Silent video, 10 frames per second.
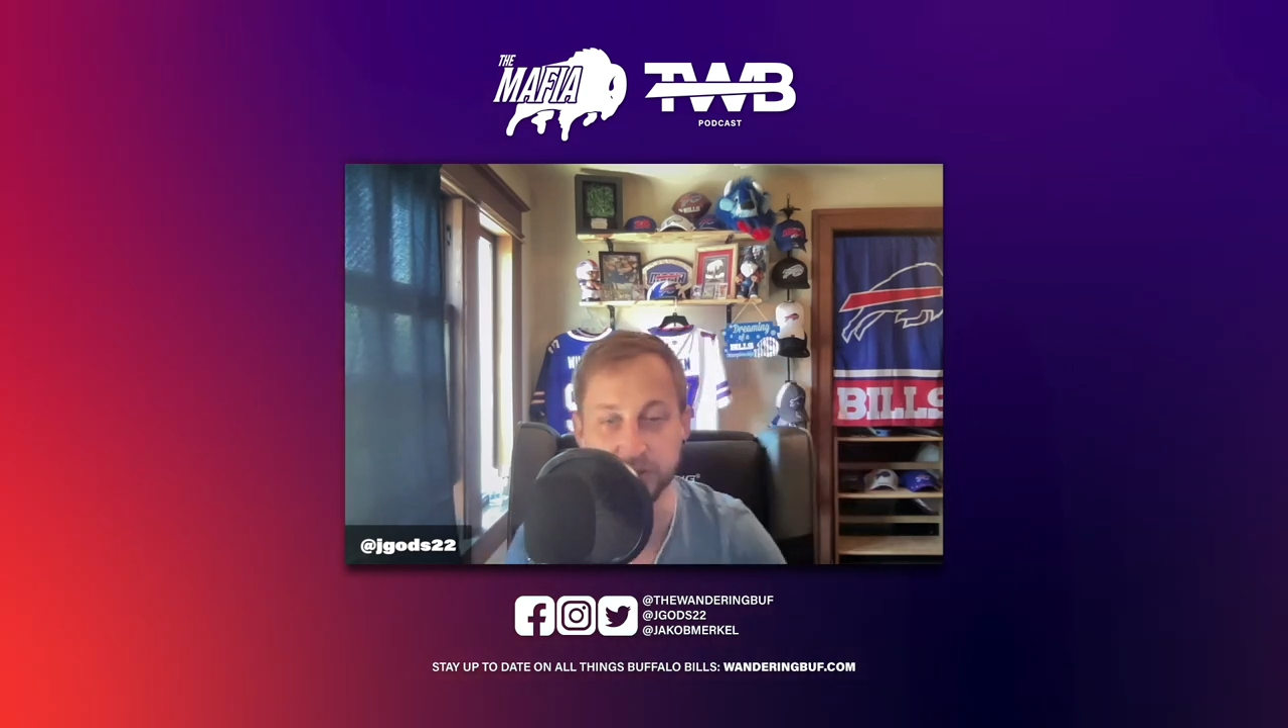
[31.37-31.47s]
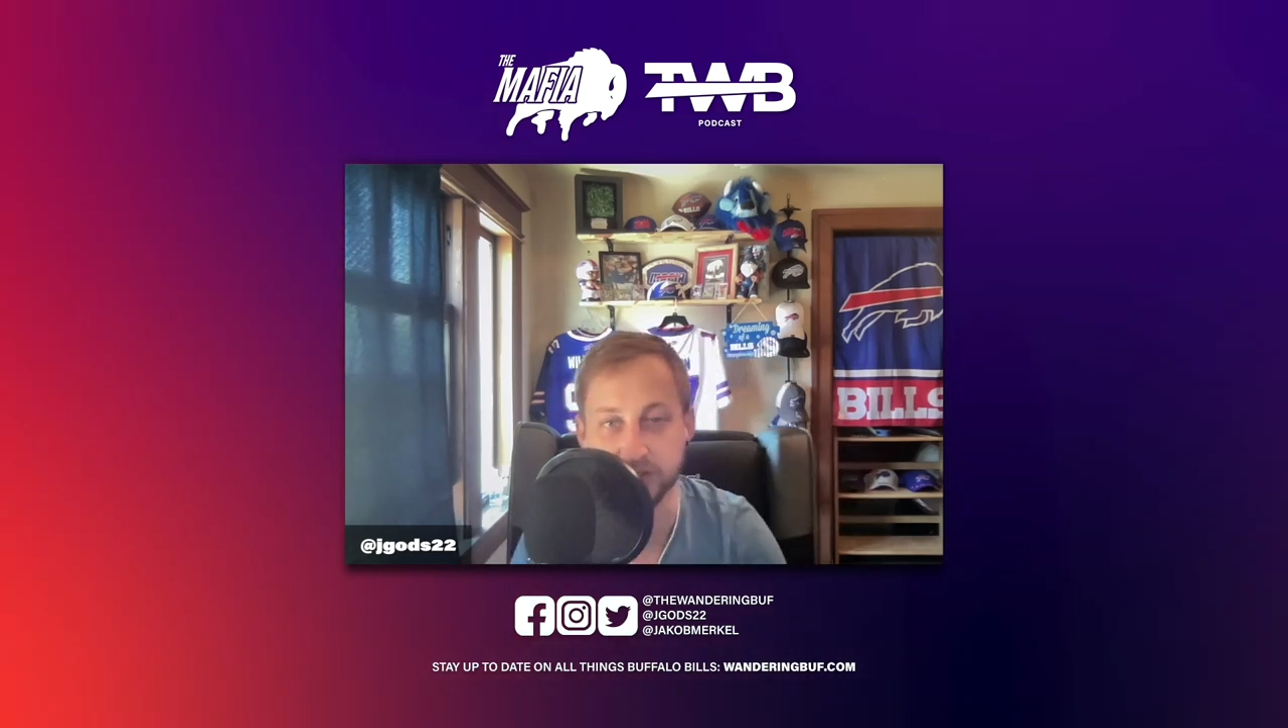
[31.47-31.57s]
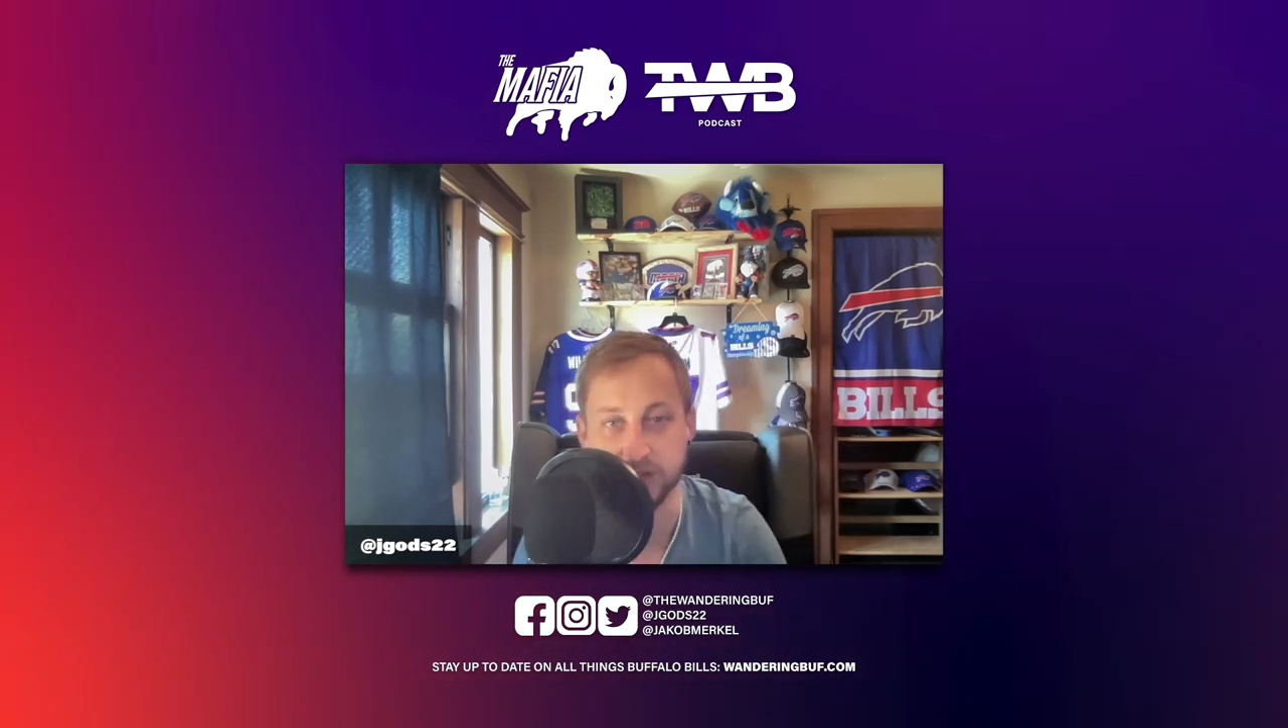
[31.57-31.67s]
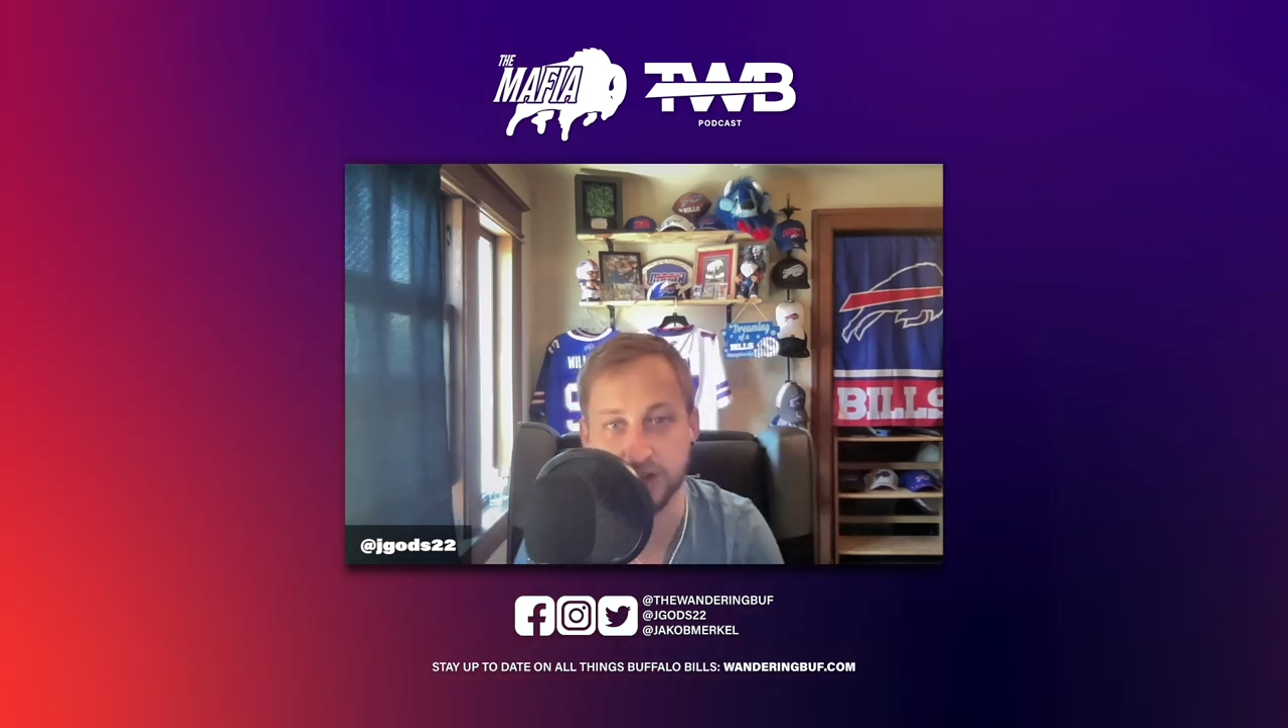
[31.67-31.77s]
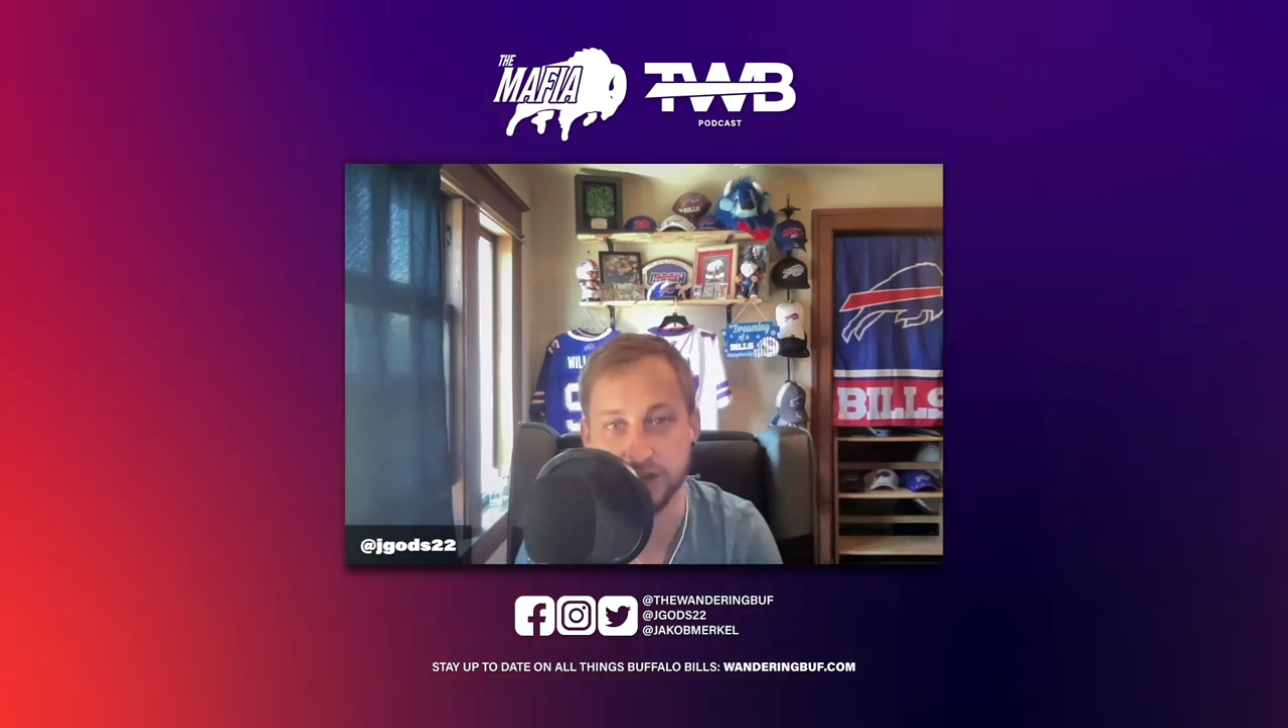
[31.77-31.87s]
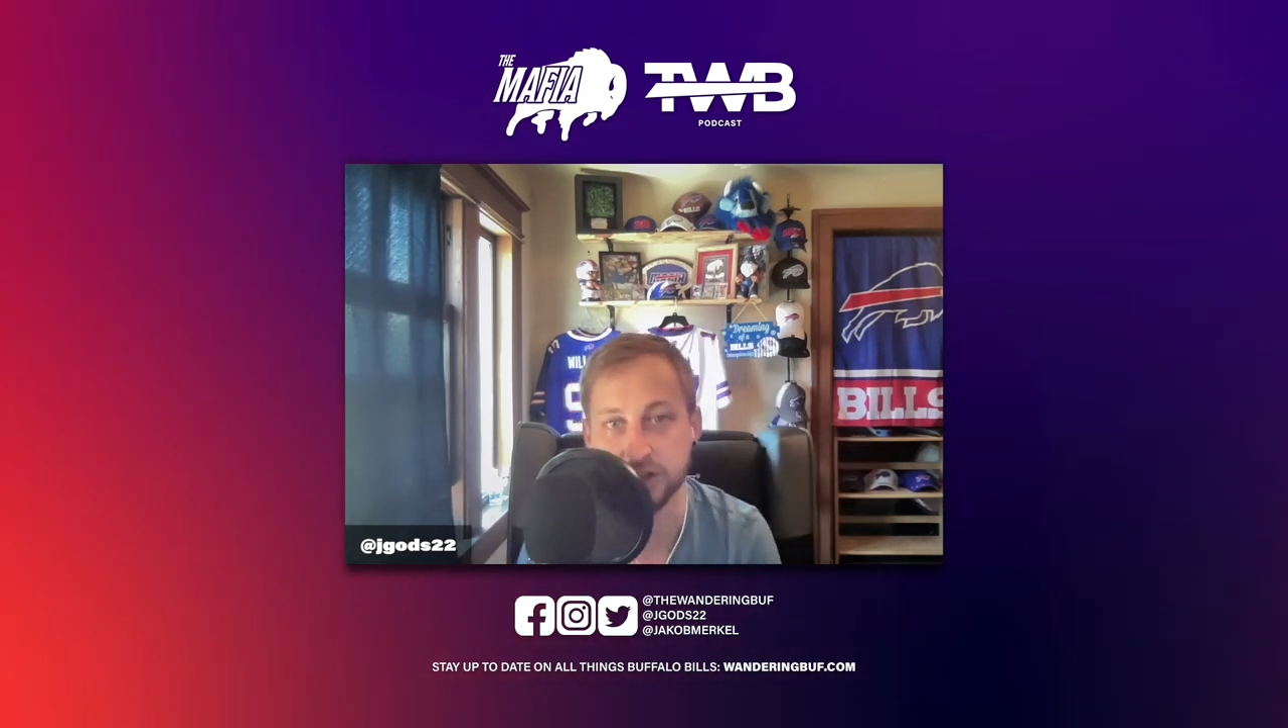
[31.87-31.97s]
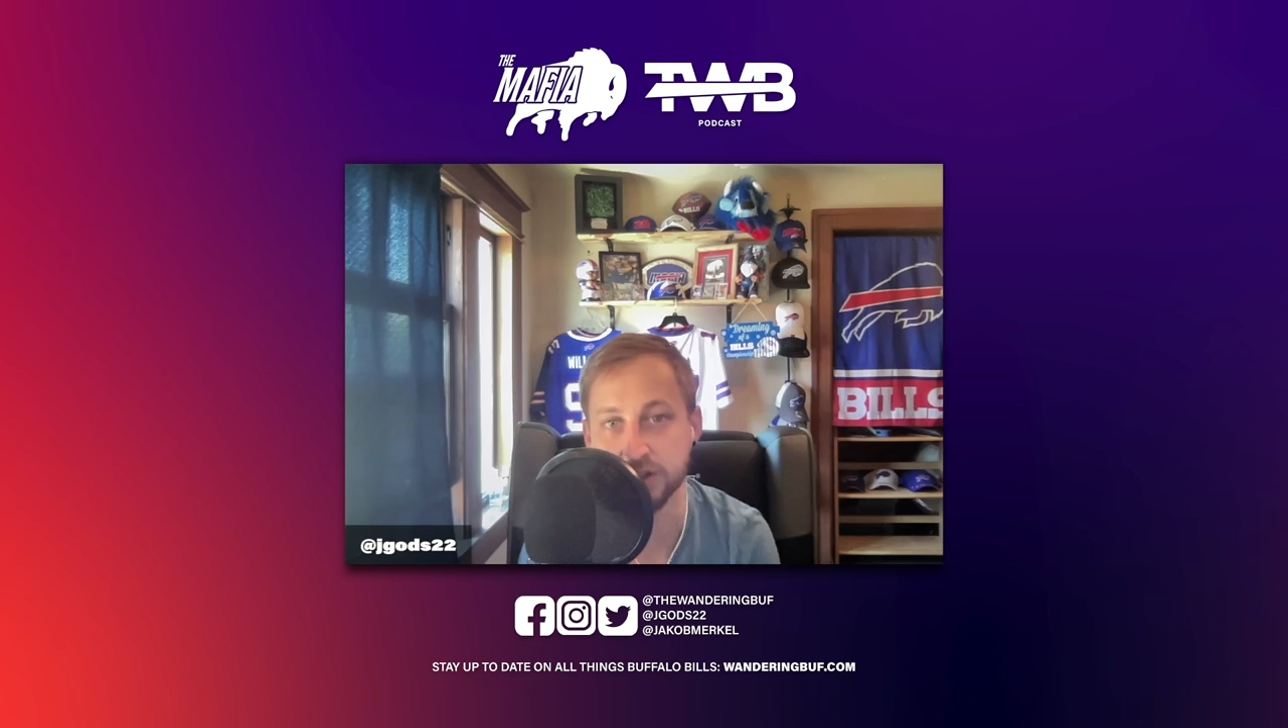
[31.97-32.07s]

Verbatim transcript: getting cut